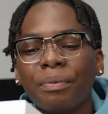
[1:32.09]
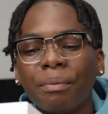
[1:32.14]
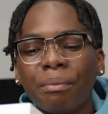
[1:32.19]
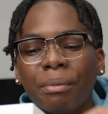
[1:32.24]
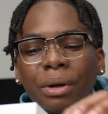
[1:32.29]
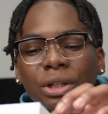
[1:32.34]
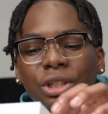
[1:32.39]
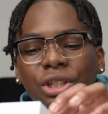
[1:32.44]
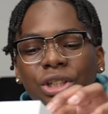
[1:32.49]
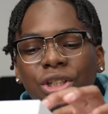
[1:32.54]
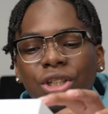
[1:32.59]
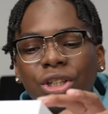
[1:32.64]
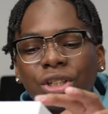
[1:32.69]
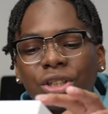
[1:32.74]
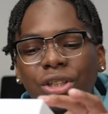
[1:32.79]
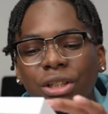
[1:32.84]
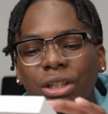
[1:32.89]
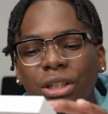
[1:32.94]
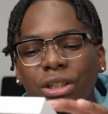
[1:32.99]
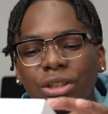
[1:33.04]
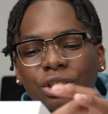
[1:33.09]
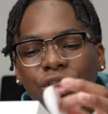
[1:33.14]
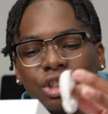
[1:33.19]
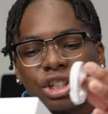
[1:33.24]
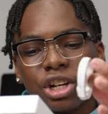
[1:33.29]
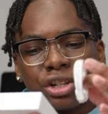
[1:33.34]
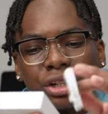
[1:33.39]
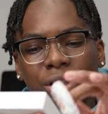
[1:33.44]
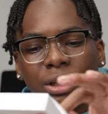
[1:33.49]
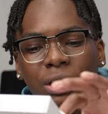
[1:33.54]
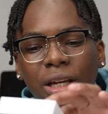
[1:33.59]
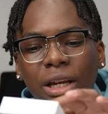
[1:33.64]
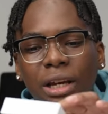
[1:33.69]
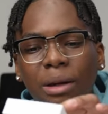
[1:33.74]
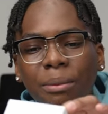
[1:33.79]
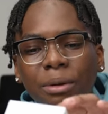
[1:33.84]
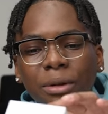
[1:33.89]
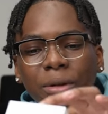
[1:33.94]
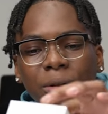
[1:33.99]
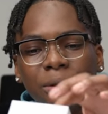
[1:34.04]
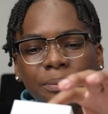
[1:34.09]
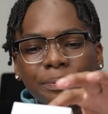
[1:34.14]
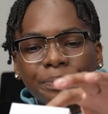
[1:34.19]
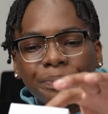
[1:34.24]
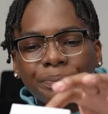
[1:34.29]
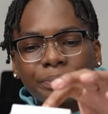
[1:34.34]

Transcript: much, just the charging cable